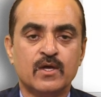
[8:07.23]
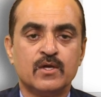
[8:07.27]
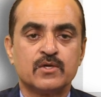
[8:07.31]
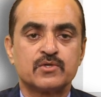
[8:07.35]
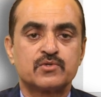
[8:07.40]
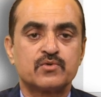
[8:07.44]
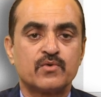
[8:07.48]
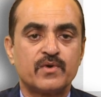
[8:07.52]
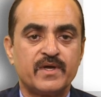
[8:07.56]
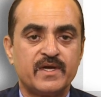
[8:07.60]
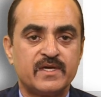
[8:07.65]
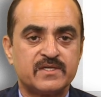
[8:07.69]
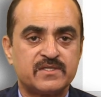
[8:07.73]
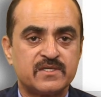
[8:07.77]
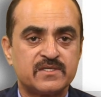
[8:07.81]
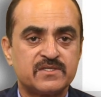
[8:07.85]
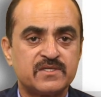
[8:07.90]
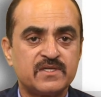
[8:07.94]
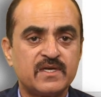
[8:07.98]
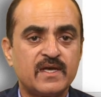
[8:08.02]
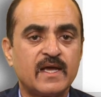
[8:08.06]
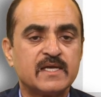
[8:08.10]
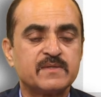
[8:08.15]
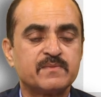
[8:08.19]
So,
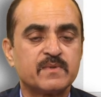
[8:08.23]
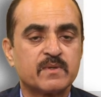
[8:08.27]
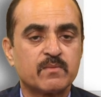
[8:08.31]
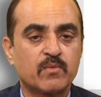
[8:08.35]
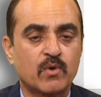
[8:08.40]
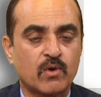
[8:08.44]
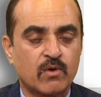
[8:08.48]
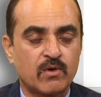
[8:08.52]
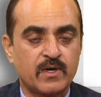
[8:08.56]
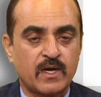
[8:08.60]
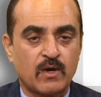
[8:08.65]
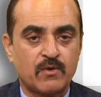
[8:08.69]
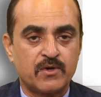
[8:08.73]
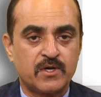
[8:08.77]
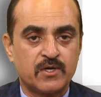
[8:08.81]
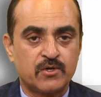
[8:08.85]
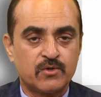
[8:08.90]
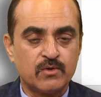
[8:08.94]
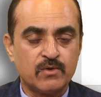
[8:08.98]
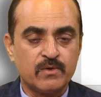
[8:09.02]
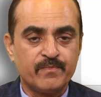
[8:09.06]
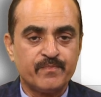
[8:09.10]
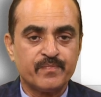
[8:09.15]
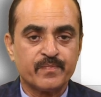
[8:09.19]
ACC has been broken down
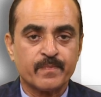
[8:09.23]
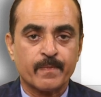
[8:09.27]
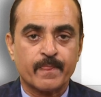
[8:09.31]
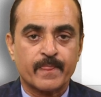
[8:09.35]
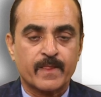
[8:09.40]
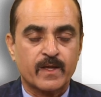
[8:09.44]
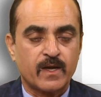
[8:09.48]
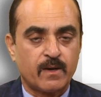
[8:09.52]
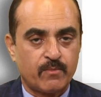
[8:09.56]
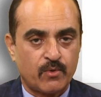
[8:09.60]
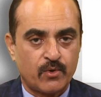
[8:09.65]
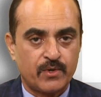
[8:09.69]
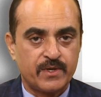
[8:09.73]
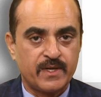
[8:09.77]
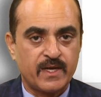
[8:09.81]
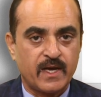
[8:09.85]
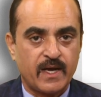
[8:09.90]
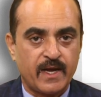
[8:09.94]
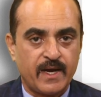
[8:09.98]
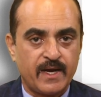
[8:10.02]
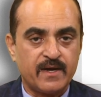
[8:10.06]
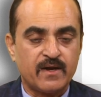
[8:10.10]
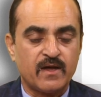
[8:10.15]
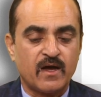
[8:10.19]
into ammonia
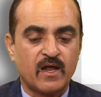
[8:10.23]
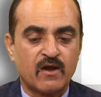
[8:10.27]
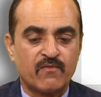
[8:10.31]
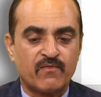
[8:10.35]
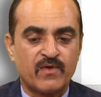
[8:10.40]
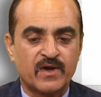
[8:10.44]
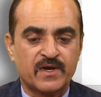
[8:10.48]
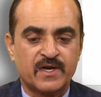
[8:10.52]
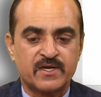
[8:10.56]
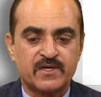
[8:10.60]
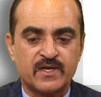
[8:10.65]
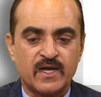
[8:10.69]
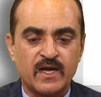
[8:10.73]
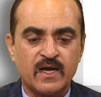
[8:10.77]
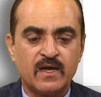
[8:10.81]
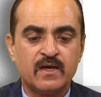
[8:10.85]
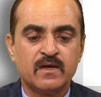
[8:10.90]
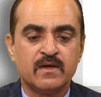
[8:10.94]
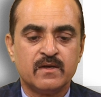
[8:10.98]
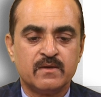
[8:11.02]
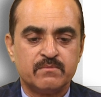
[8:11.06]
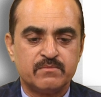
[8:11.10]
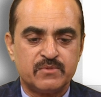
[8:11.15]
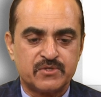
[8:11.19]
and alpha
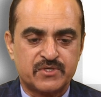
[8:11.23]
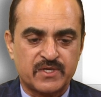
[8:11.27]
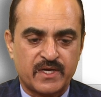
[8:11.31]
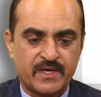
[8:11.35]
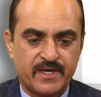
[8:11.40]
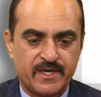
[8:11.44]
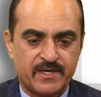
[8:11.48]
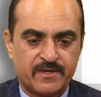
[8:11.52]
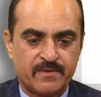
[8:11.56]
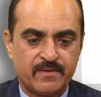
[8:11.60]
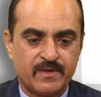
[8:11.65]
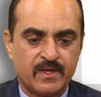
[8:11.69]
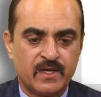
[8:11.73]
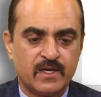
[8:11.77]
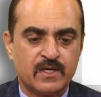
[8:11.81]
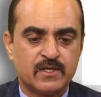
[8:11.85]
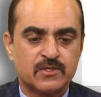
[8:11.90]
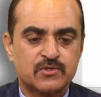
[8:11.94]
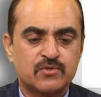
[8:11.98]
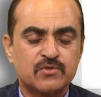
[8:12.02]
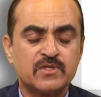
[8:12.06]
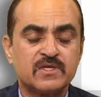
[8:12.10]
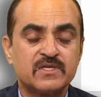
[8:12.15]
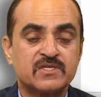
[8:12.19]
ketobutyrate.
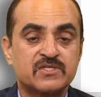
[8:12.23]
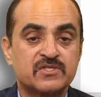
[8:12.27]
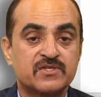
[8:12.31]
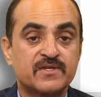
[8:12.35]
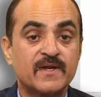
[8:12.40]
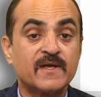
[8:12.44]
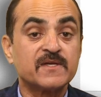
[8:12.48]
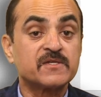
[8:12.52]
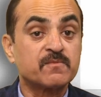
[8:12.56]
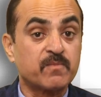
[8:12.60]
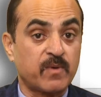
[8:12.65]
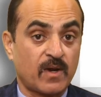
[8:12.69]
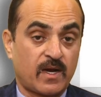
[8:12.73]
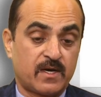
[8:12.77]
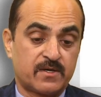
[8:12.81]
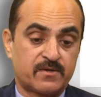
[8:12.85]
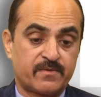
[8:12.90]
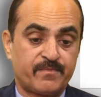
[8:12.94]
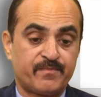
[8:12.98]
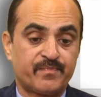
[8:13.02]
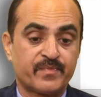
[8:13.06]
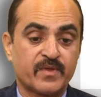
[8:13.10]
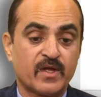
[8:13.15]
So, the stress plant